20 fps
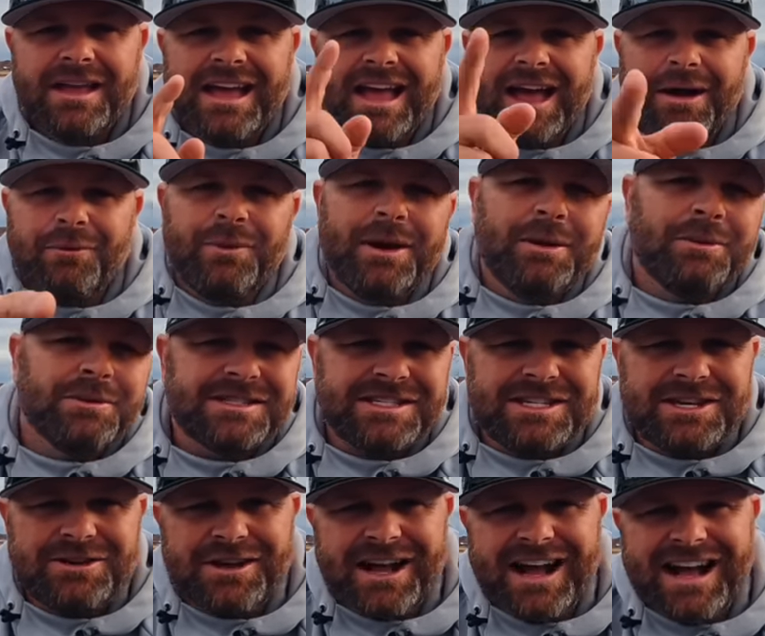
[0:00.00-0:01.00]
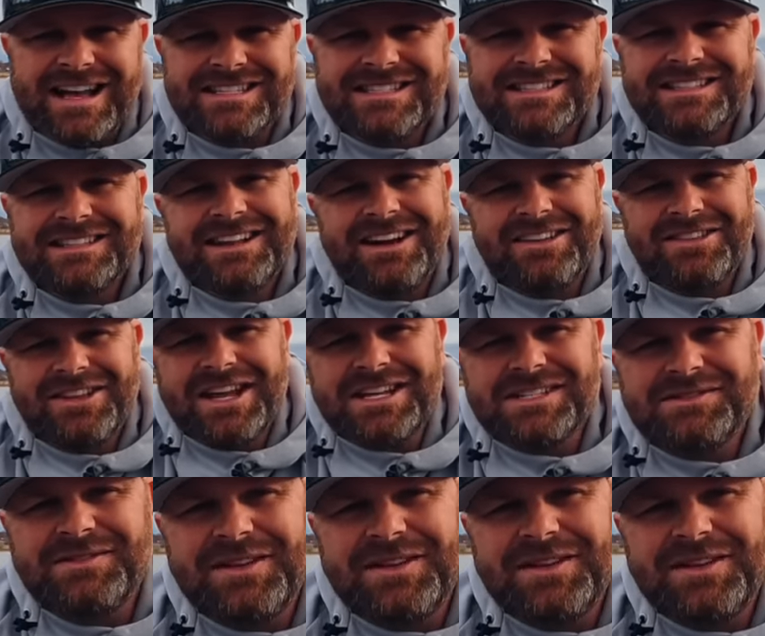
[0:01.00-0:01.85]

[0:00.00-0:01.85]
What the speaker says: and we will see you guys on the next